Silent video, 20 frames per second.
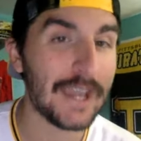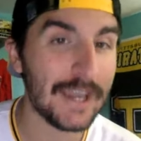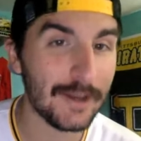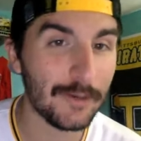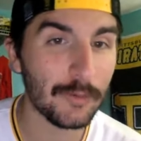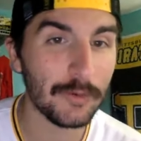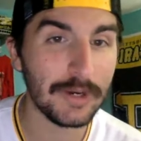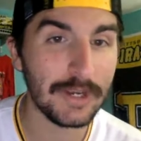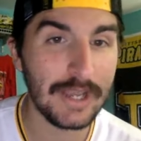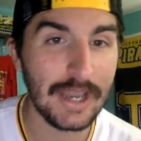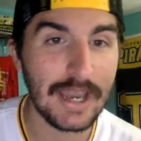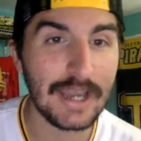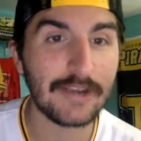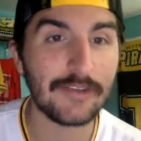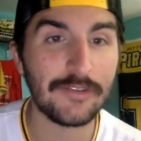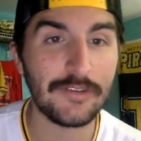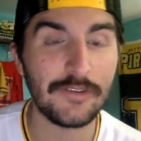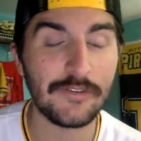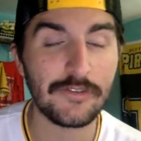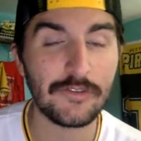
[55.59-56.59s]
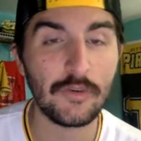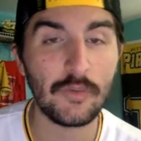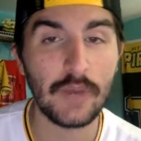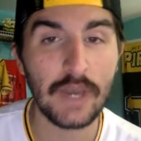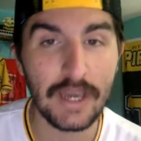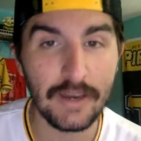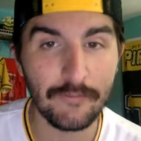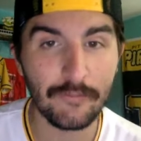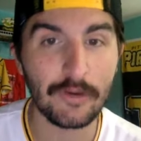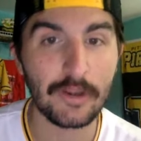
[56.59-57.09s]
and reactions to
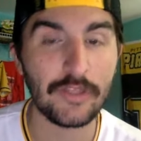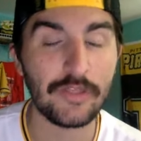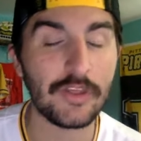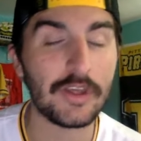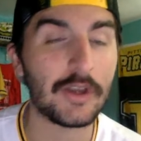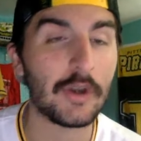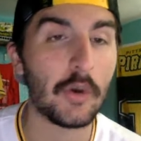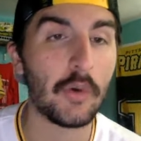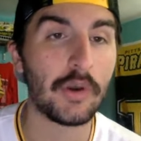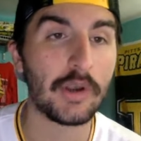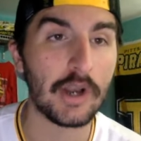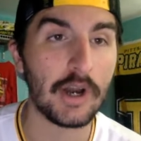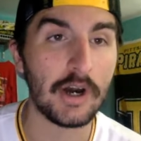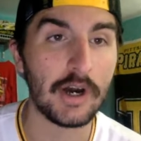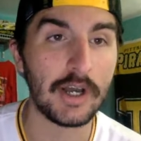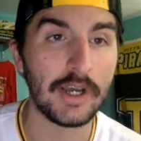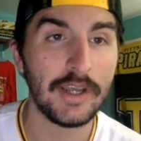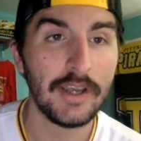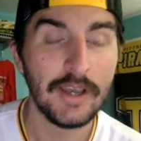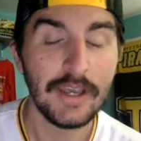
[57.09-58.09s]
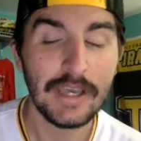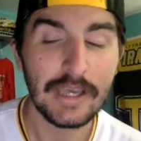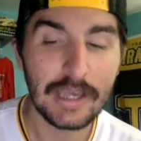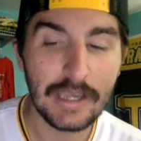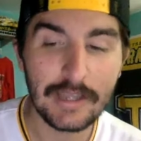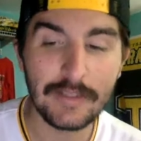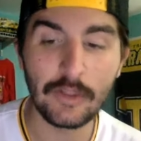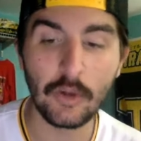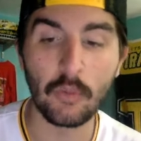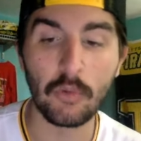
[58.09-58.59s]
everything going on
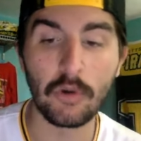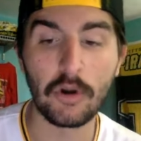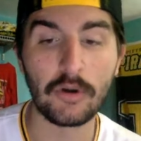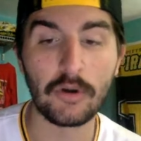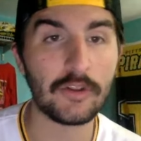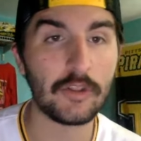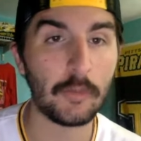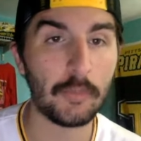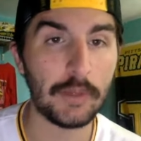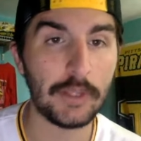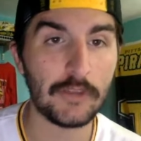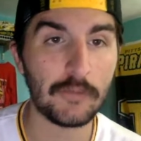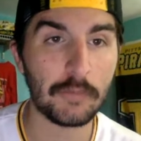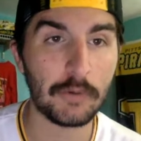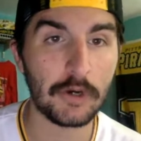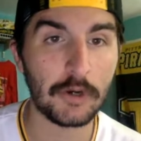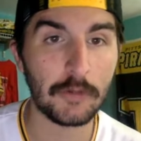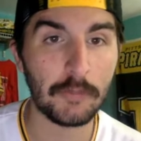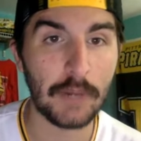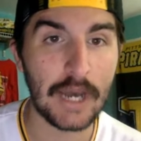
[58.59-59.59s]
in the world of the Pittsburgh